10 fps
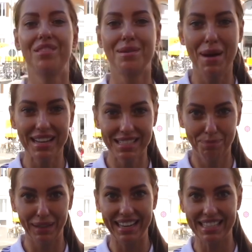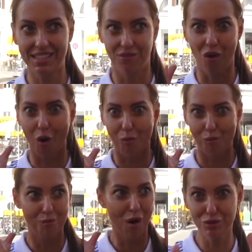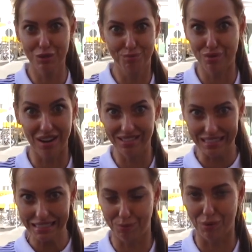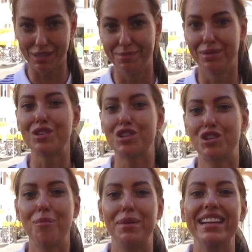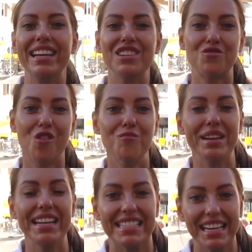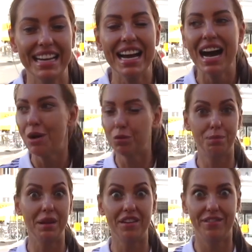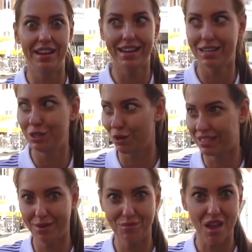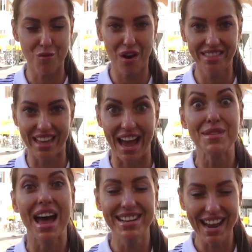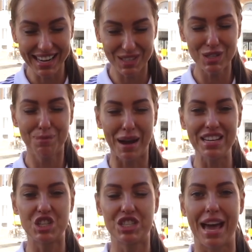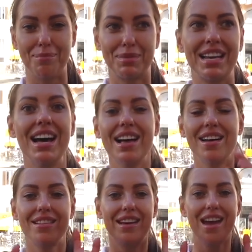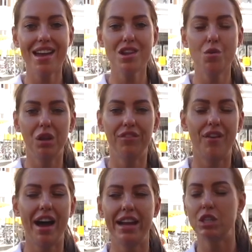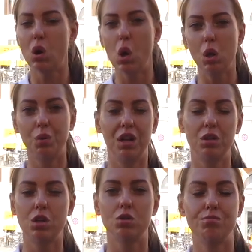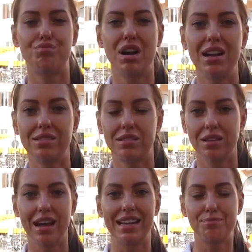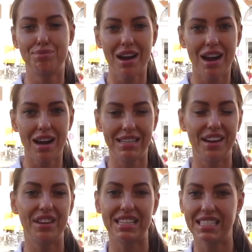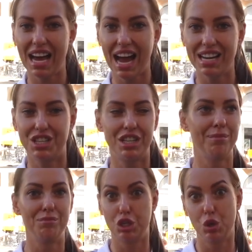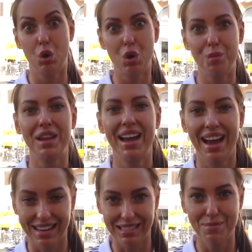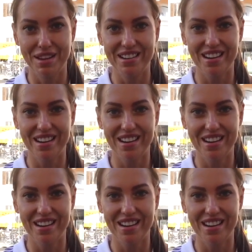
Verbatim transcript: the best place for most branded possible shopping in Rome, Italy would be Via Condotti, right there, next to Spanish Steps. There you will find all well-known brands like Prada, Versace, Dior and many